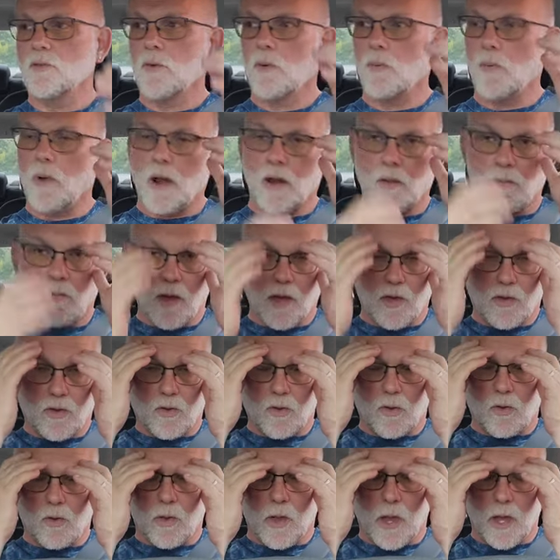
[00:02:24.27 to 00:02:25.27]
We want to make
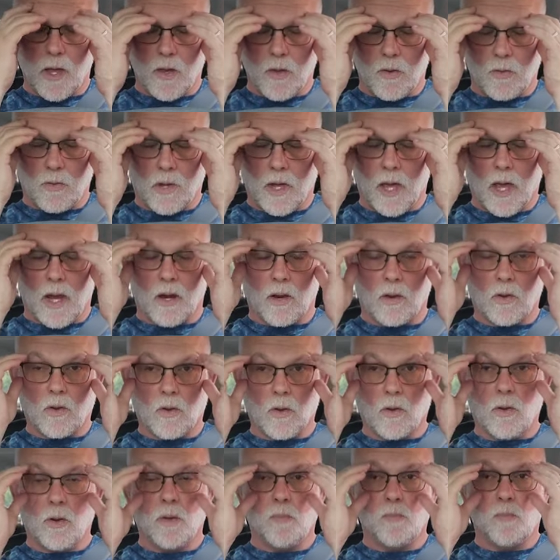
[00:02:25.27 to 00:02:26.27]
sure that you get a
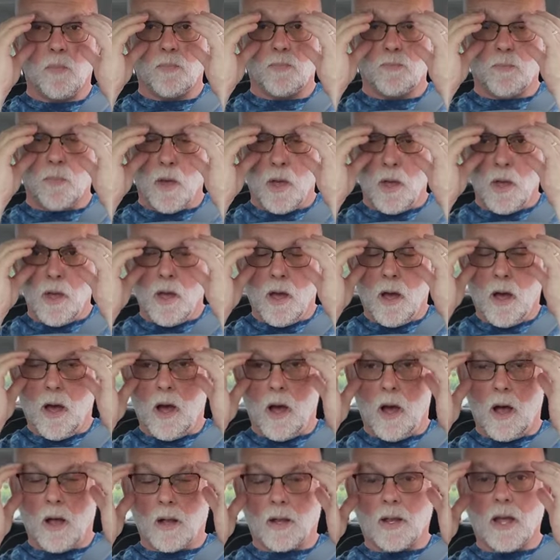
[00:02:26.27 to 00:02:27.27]
good
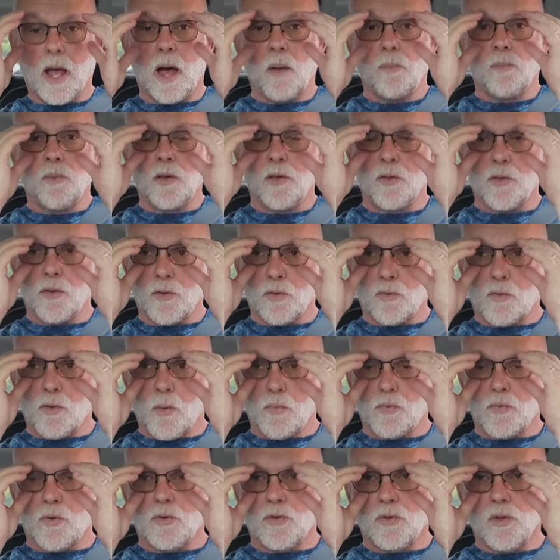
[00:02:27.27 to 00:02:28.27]
copy of the
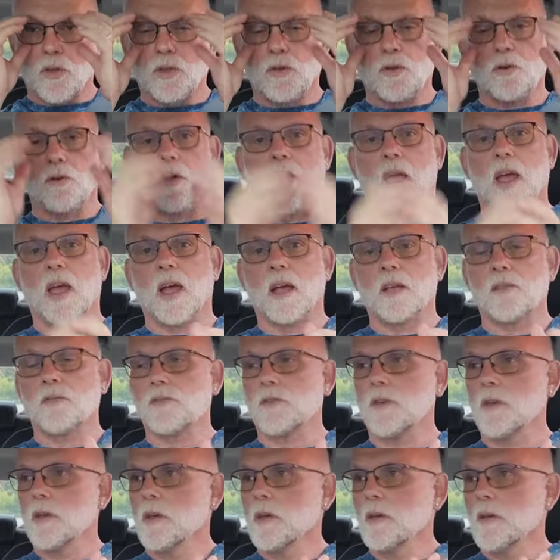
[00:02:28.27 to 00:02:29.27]
scriptures in your
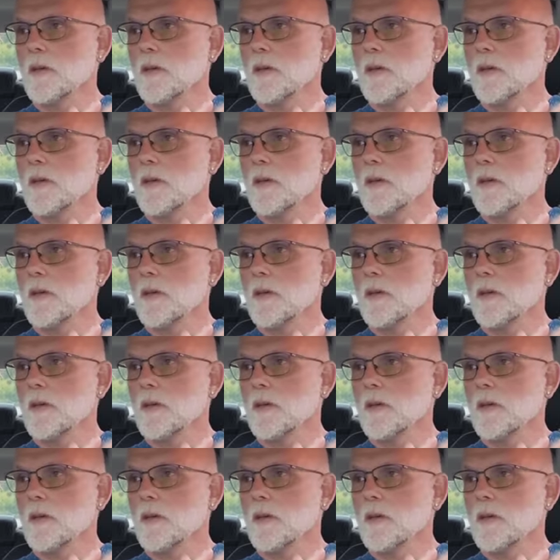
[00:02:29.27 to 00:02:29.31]
hands.